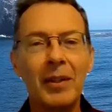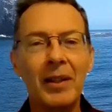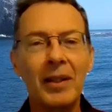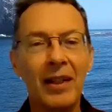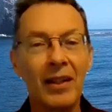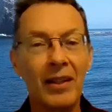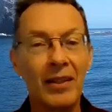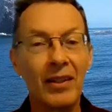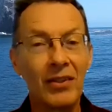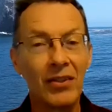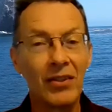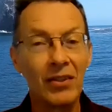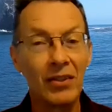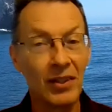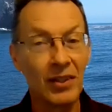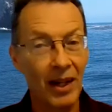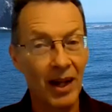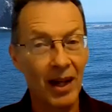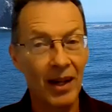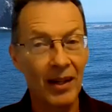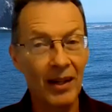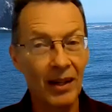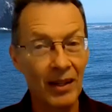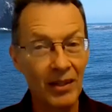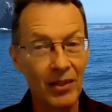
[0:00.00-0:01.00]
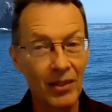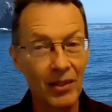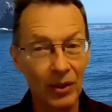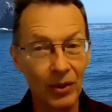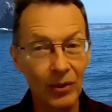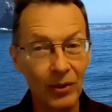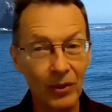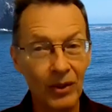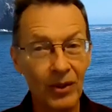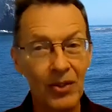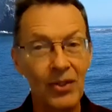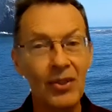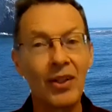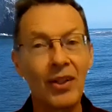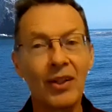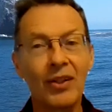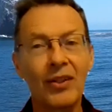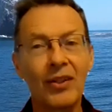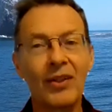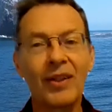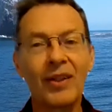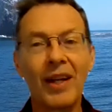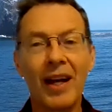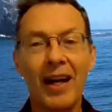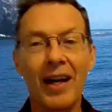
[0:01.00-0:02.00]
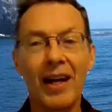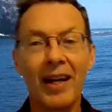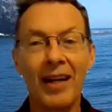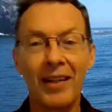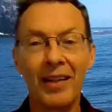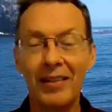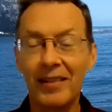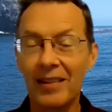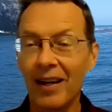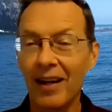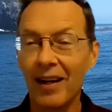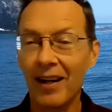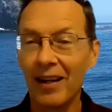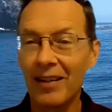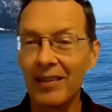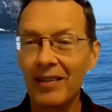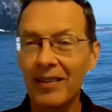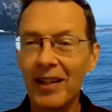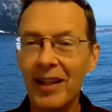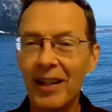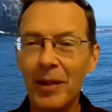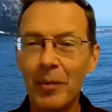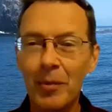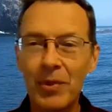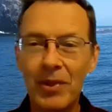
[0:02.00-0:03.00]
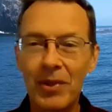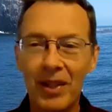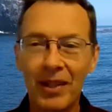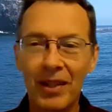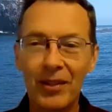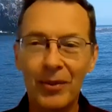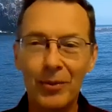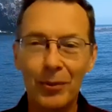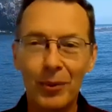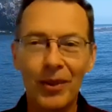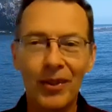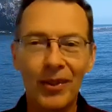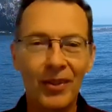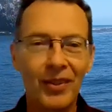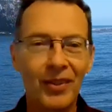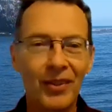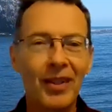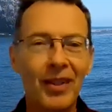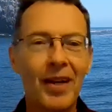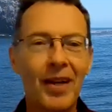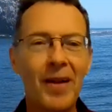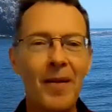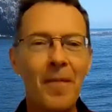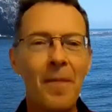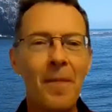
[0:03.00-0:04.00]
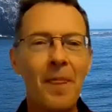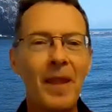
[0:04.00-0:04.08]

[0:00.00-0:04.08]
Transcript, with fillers: because God has told us so and God keeps his word.